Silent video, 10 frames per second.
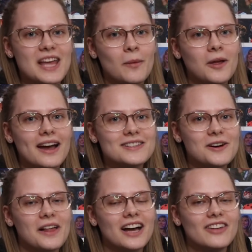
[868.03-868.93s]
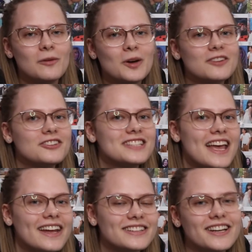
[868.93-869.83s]
I hope you guys all have a wonderful
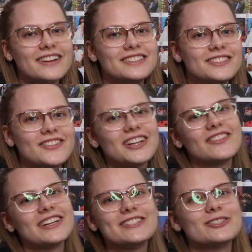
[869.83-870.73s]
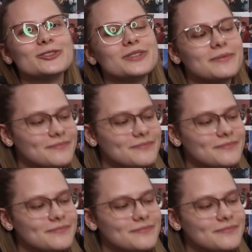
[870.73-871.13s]
day, and I'll talk to you very, very soon.